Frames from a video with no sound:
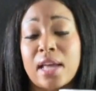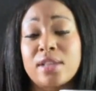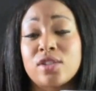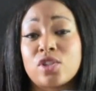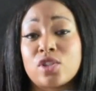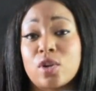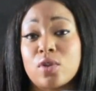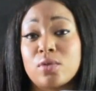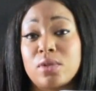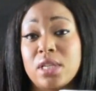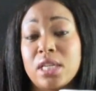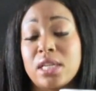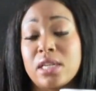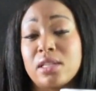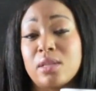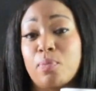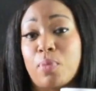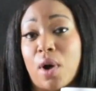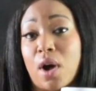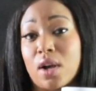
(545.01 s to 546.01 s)
And so
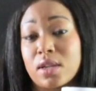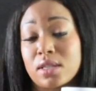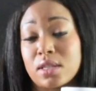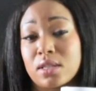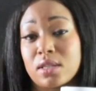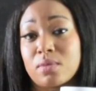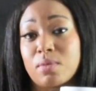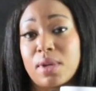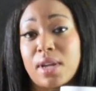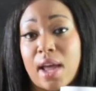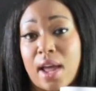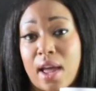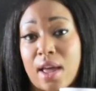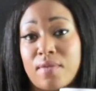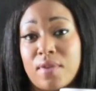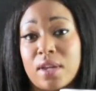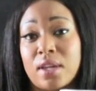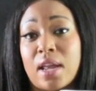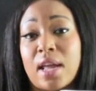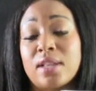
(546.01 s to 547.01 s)
Dean's bosses would
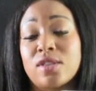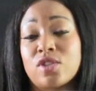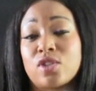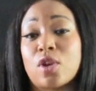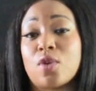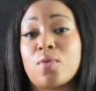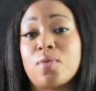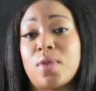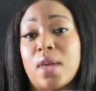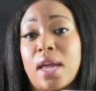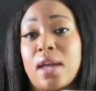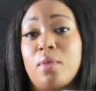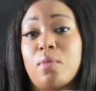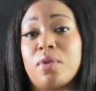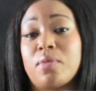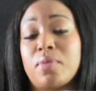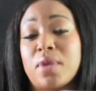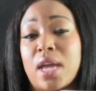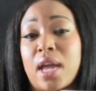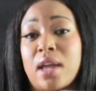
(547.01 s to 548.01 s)
have it. And so they
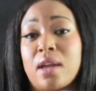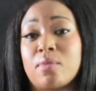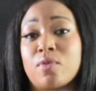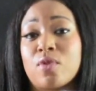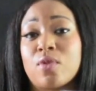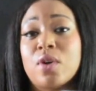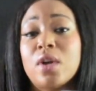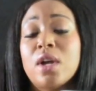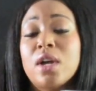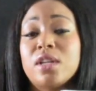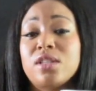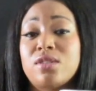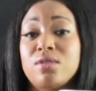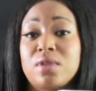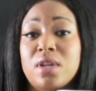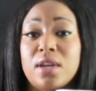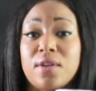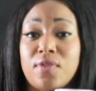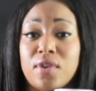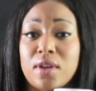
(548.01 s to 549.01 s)
would be able to
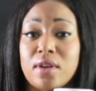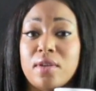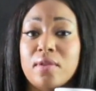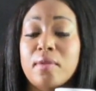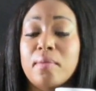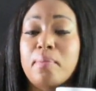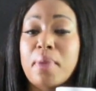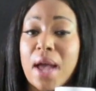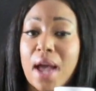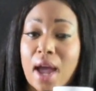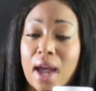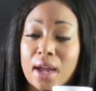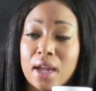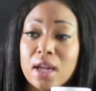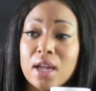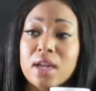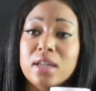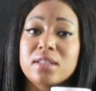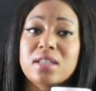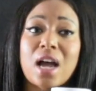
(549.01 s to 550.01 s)
give it back.
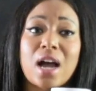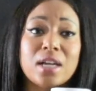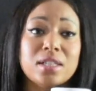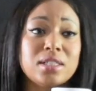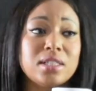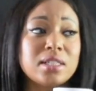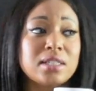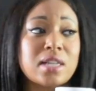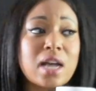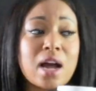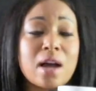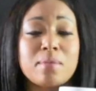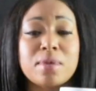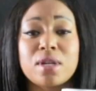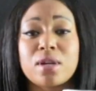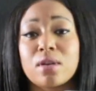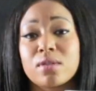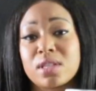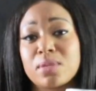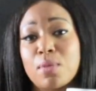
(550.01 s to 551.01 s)
Tasha and
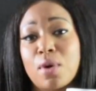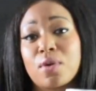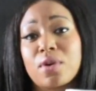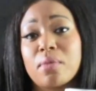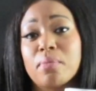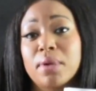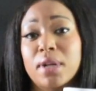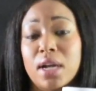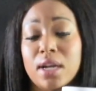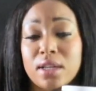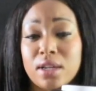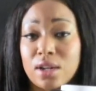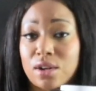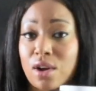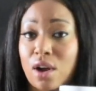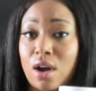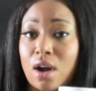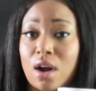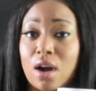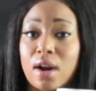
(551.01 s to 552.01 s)
Tommy go smoke a blunt in the
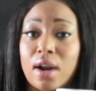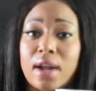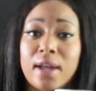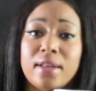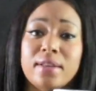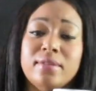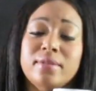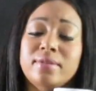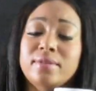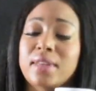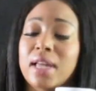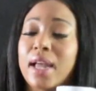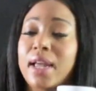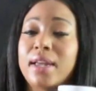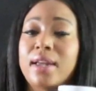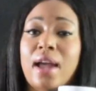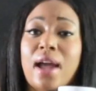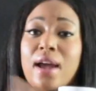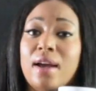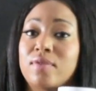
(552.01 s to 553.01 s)
car and
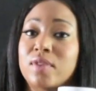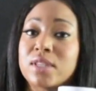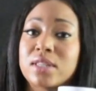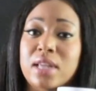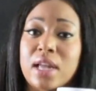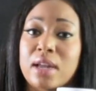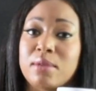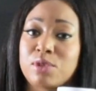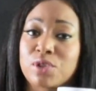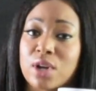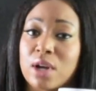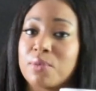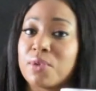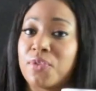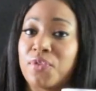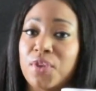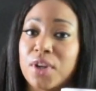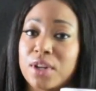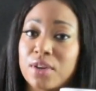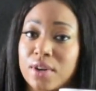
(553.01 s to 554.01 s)
they have the same trouble
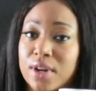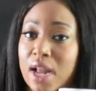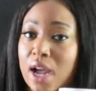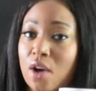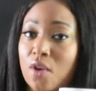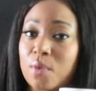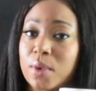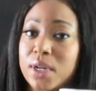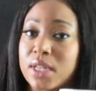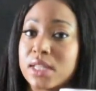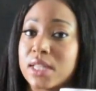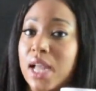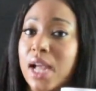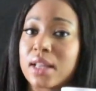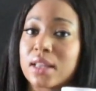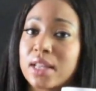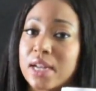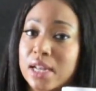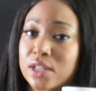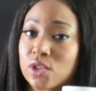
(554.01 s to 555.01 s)
figuring out what
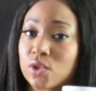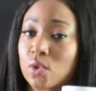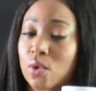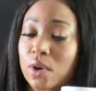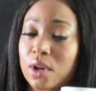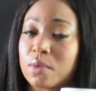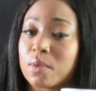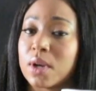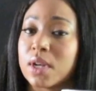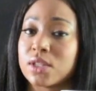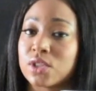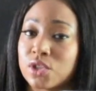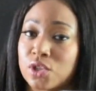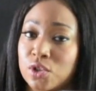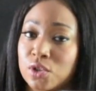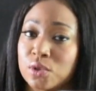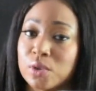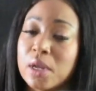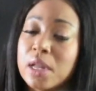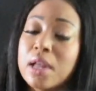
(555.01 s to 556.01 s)
exactly that story was
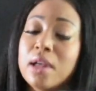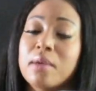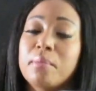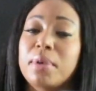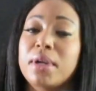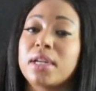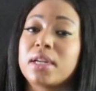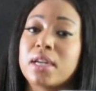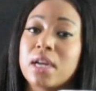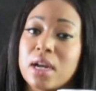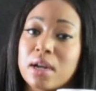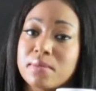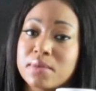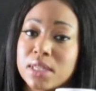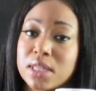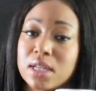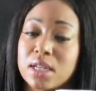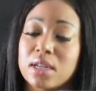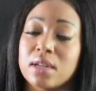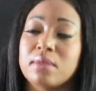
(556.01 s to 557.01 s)
too. But it comes
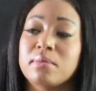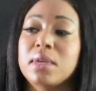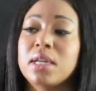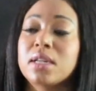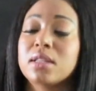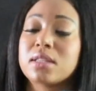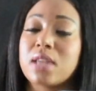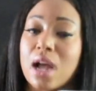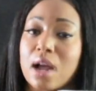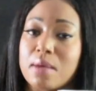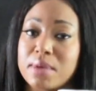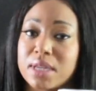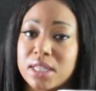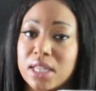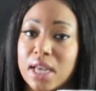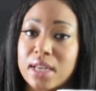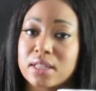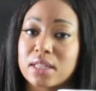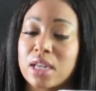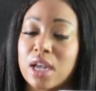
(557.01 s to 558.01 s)
to them. Tommy
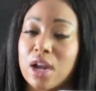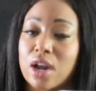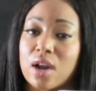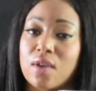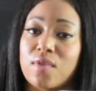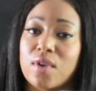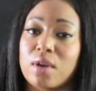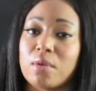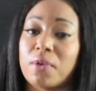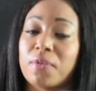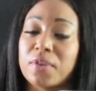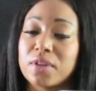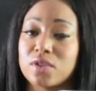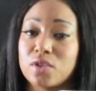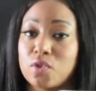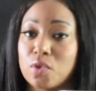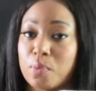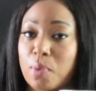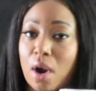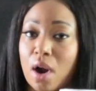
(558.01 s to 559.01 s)
takes care of it with his
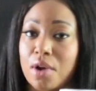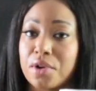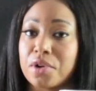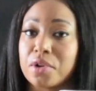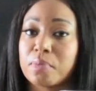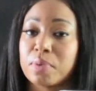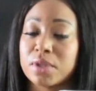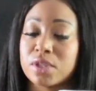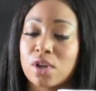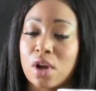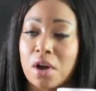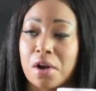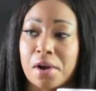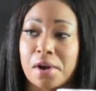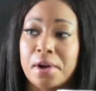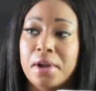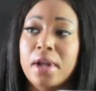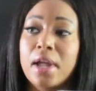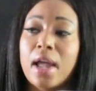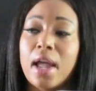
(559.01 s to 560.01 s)
new partner,
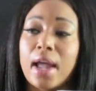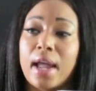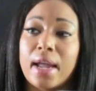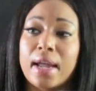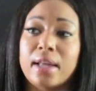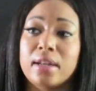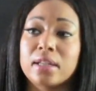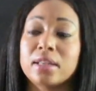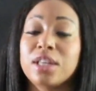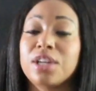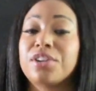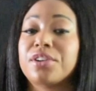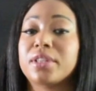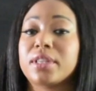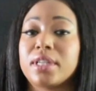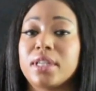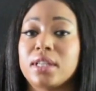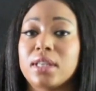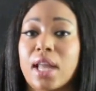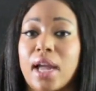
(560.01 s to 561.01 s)
Patar, And
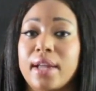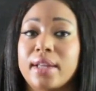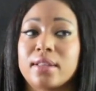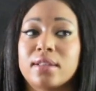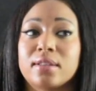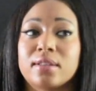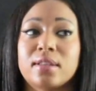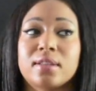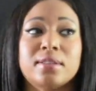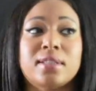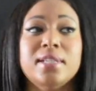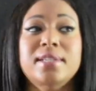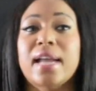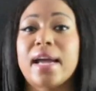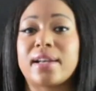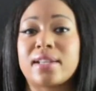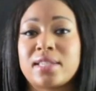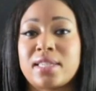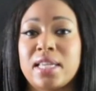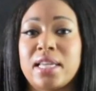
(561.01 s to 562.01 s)
literally like the
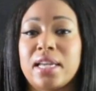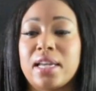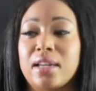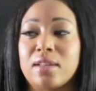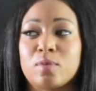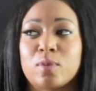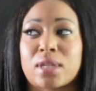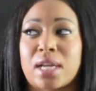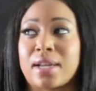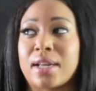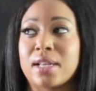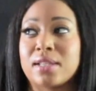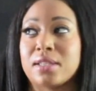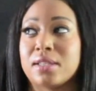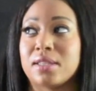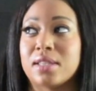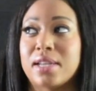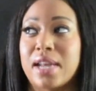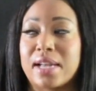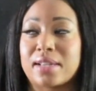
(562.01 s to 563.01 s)
next scene, which I guess
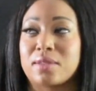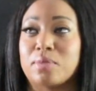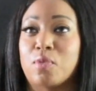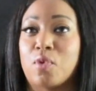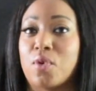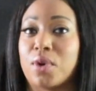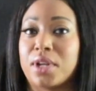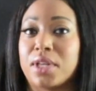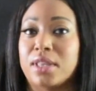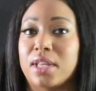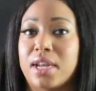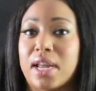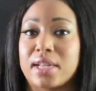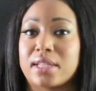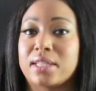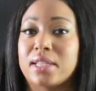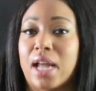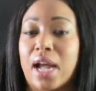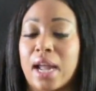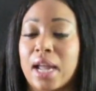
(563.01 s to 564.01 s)
is the next morning, the
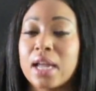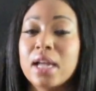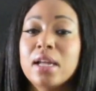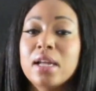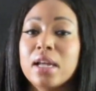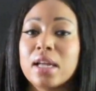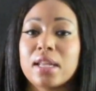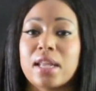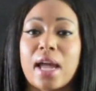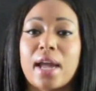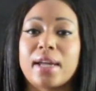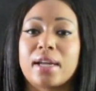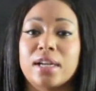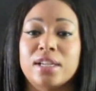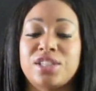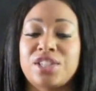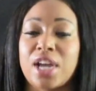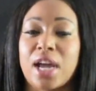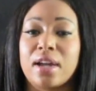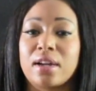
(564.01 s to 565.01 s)
next night, like
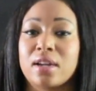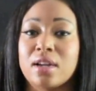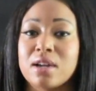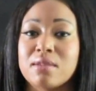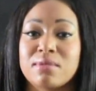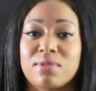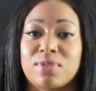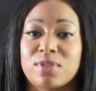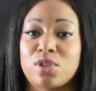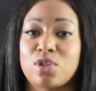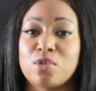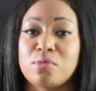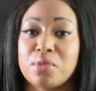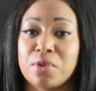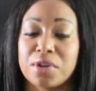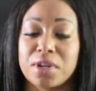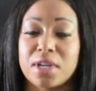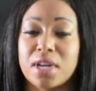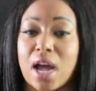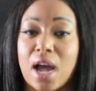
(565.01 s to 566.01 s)
a check comes for $2
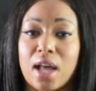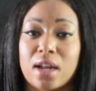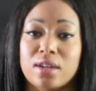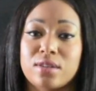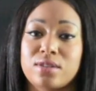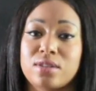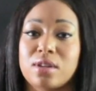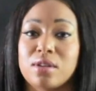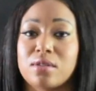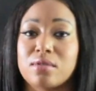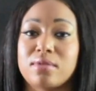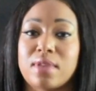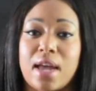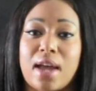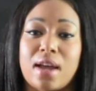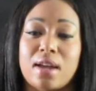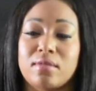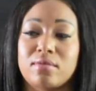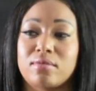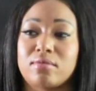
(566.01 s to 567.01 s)
million. So
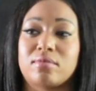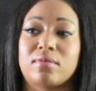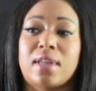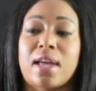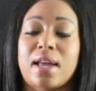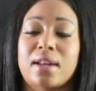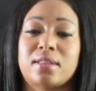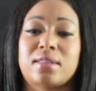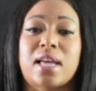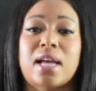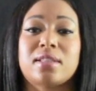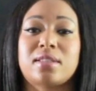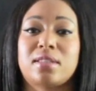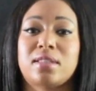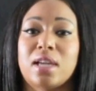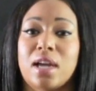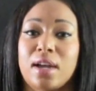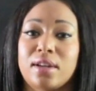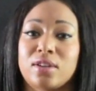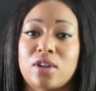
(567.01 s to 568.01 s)
that that that's
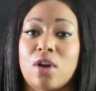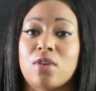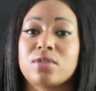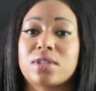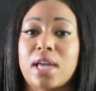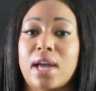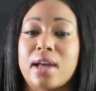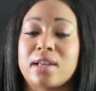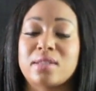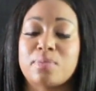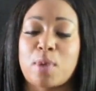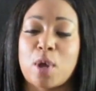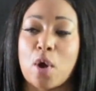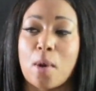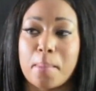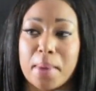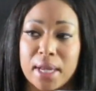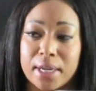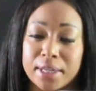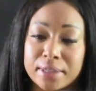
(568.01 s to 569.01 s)
done. Ghost has
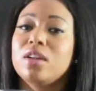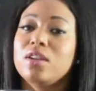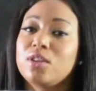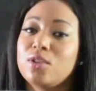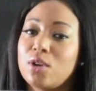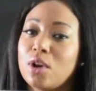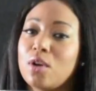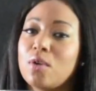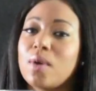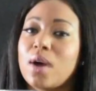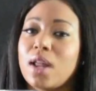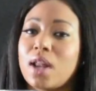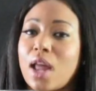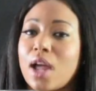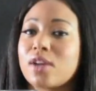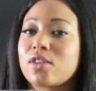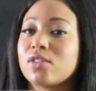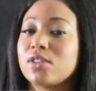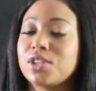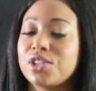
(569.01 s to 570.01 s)
bail money. You know who I
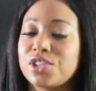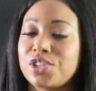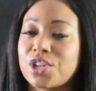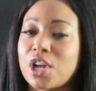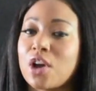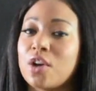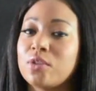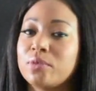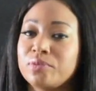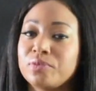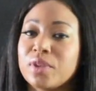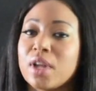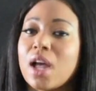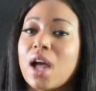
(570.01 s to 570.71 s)
like on this show?